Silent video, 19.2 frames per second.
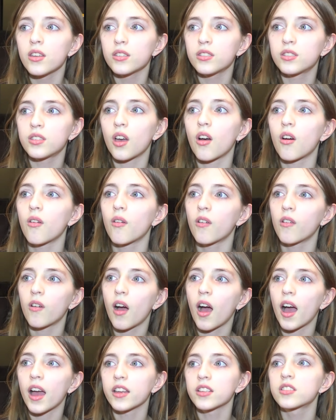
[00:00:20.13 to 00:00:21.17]

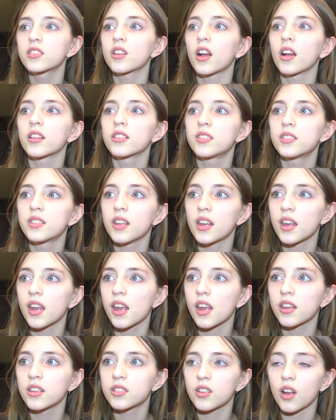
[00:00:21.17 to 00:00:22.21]
So I started
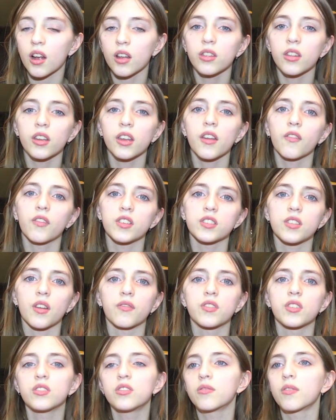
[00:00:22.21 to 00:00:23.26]
singing, started looking for
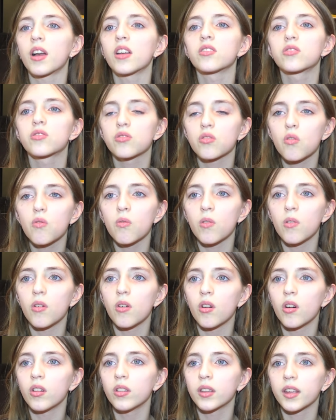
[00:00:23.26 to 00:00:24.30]
stuff to do at
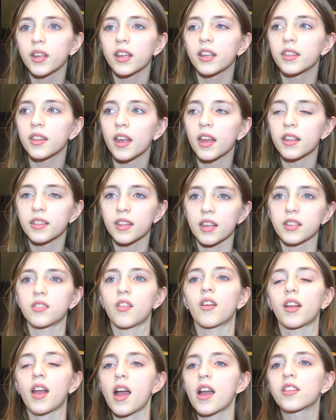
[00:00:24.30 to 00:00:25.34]
school, and then that's
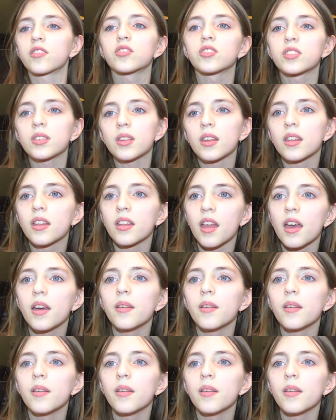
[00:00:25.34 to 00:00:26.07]
how I got interested in